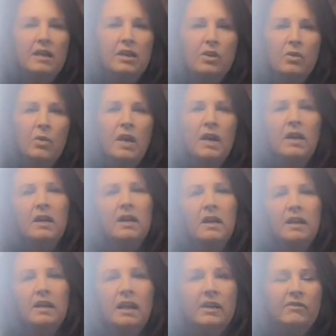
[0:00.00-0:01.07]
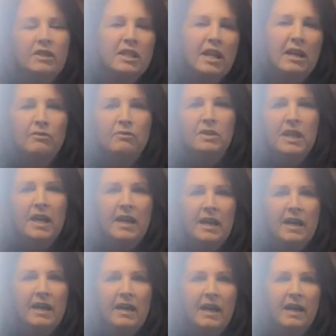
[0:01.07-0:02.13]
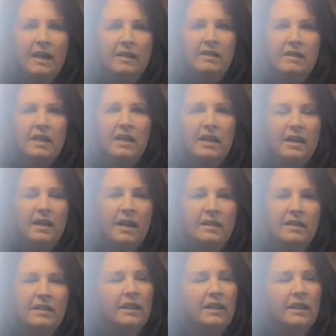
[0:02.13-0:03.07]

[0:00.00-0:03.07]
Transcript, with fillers: you know, a kind of a down day and uh,